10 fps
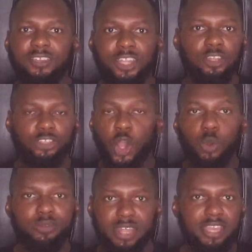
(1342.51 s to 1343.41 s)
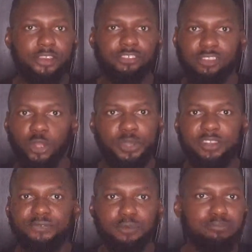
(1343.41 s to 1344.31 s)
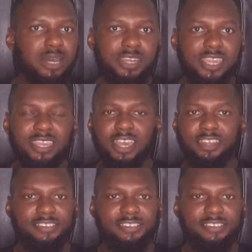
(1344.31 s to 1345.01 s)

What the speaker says: they're gold diggers looking for money.